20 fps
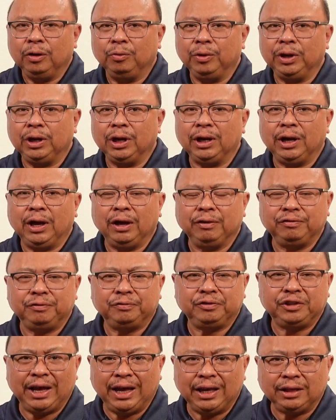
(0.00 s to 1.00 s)
We're gonna
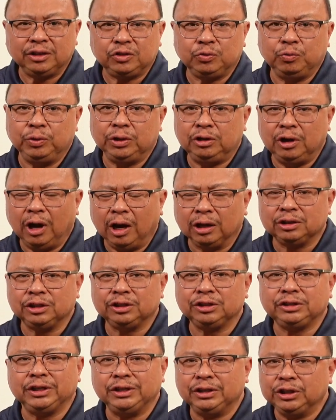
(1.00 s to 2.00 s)
have tents with
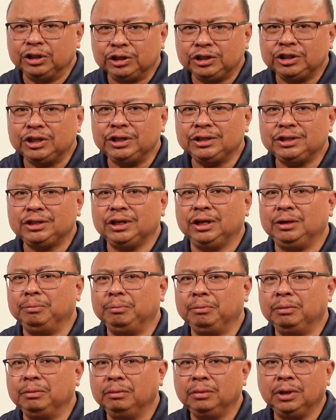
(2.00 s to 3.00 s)
doctors and nurses and,
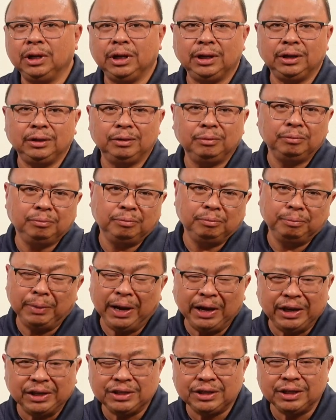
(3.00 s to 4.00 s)
and
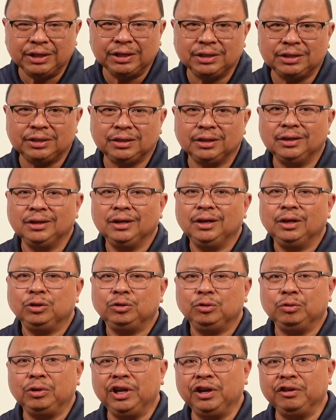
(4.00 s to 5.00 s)
medicines
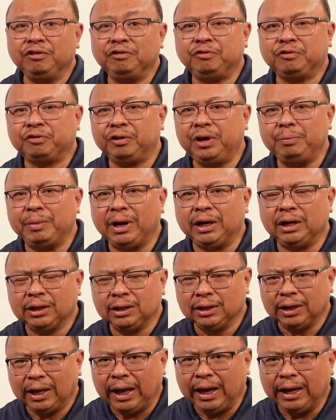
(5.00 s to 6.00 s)
to give free
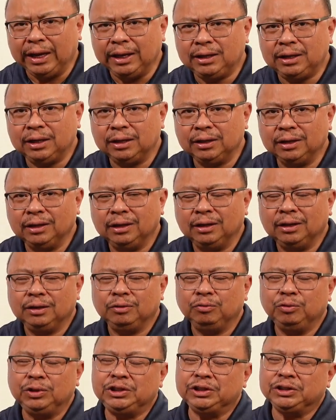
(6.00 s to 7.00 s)
medical aid
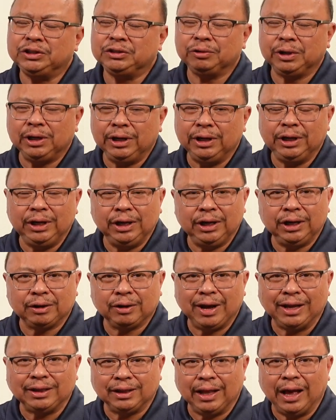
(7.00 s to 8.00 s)
which is really needed
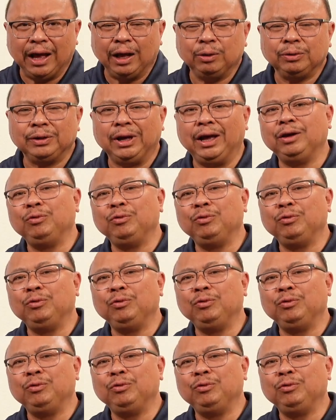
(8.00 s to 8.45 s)
right now.